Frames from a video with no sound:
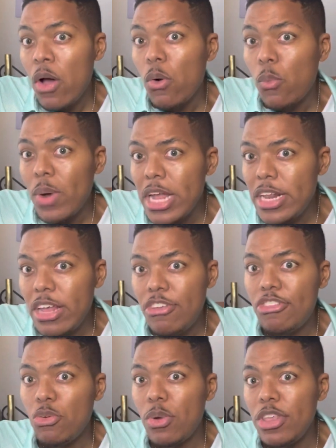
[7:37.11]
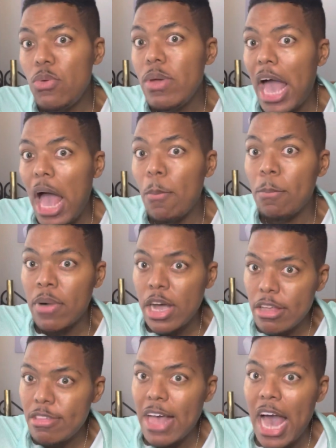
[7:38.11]
with this when you got
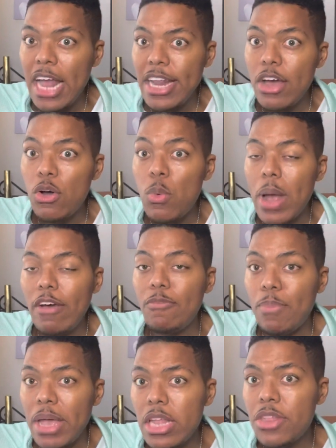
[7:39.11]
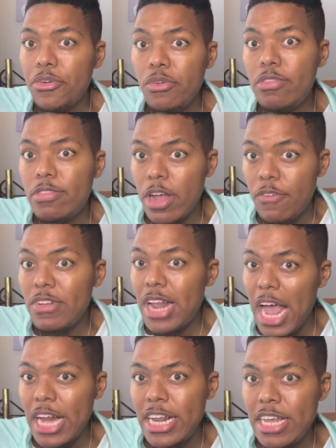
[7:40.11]
mothers out there who have been through stuff
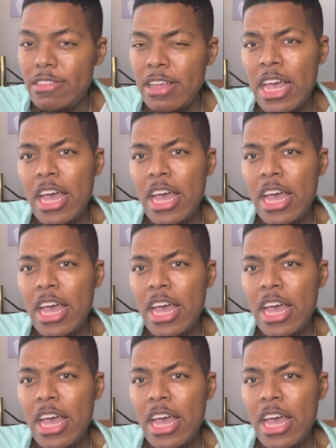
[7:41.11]
like this,